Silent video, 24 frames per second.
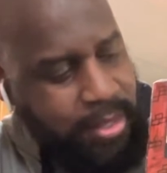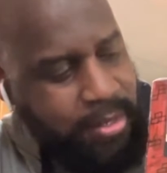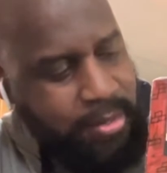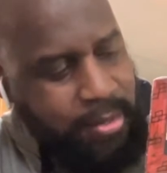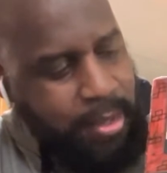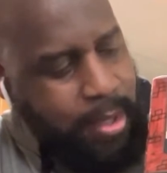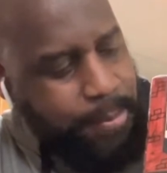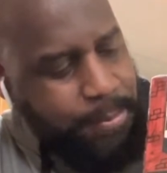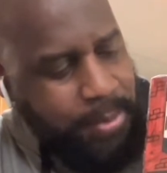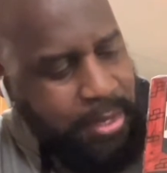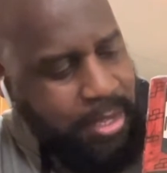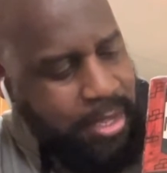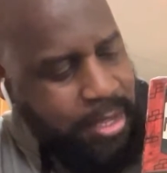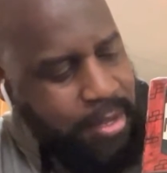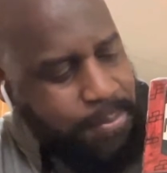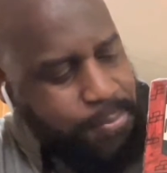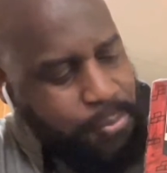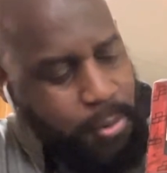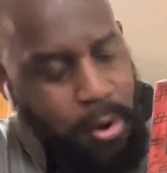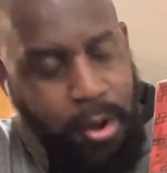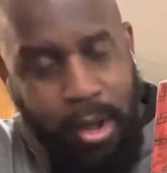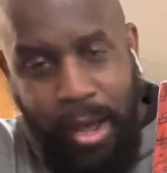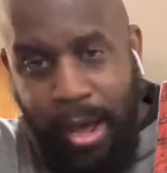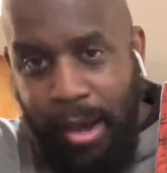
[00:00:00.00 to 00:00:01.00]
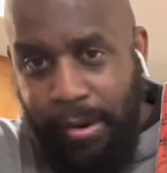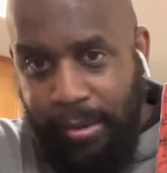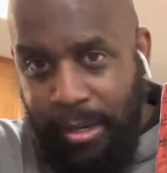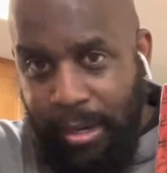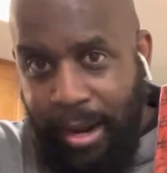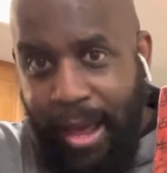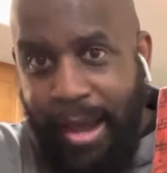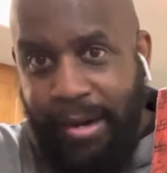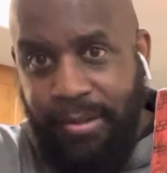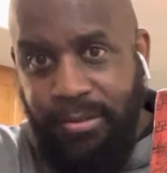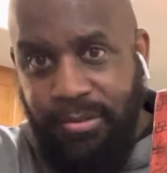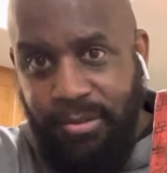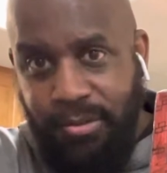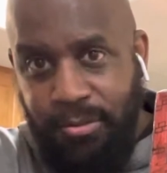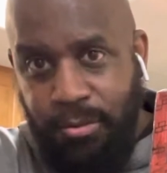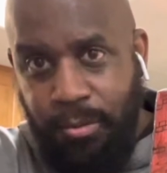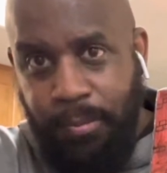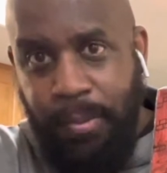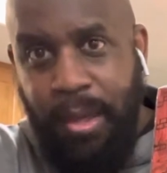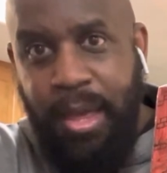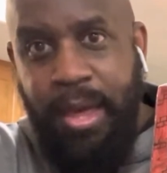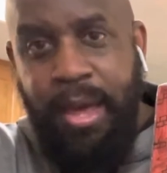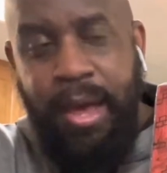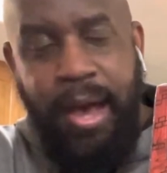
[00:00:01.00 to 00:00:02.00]
I mean, he brought out a lot of
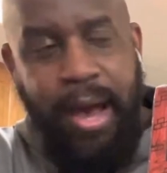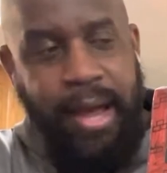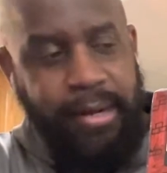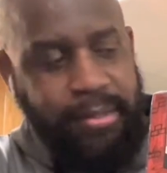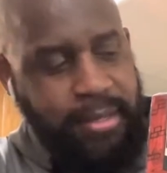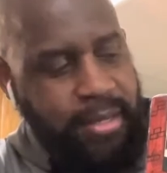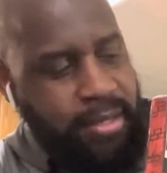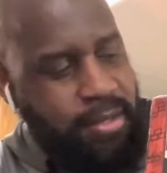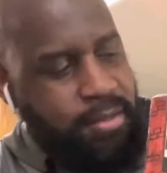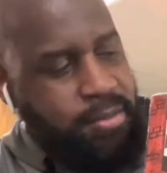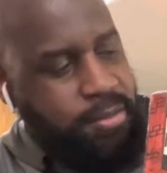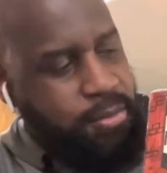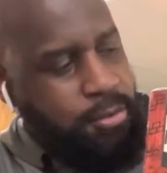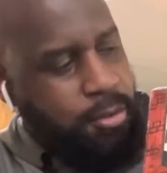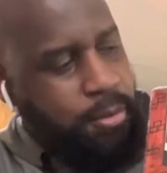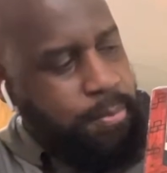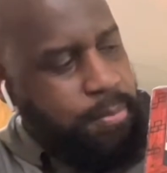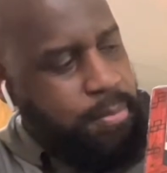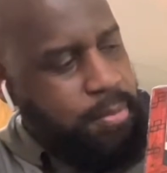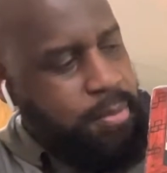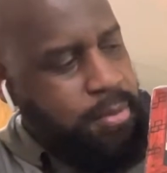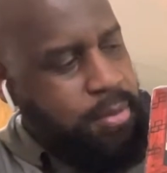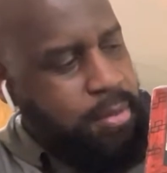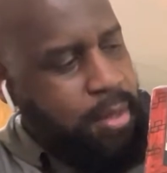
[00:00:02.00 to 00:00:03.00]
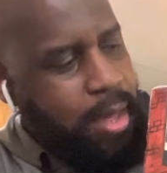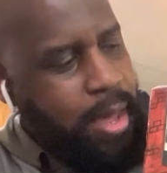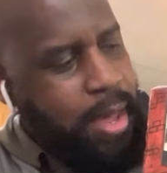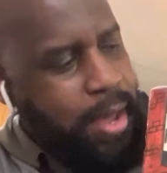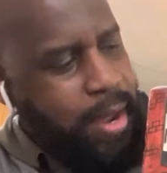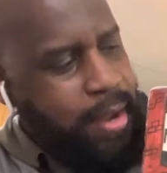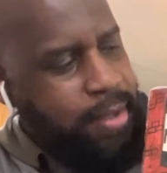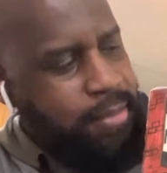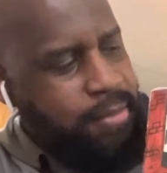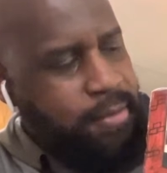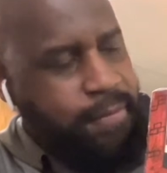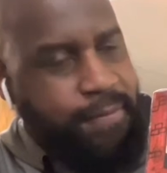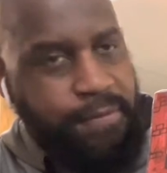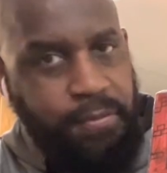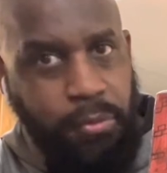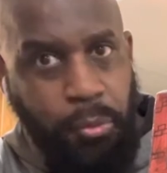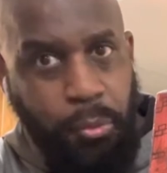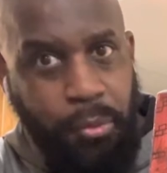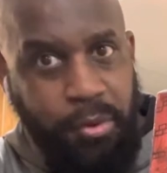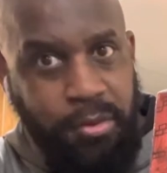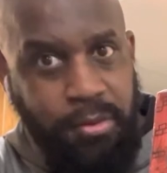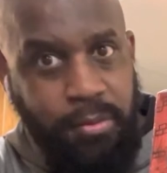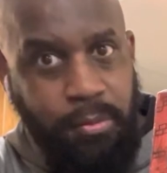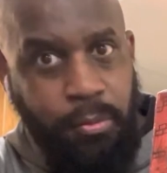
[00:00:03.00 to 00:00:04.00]
Snoop. I think Snoop shines and
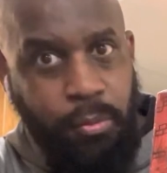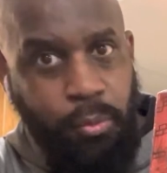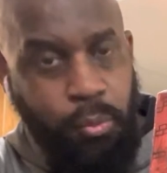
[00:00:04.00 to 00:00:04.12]
flourishes